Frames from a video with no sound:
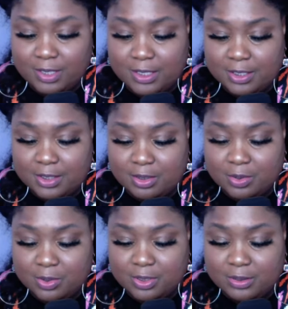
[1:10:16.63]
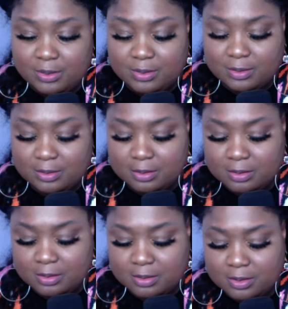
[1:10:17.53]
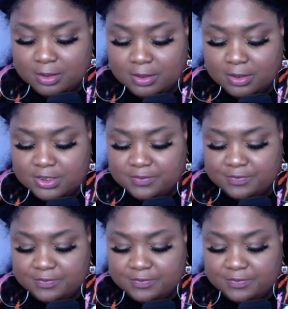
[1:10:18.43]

Thank you, Lord. You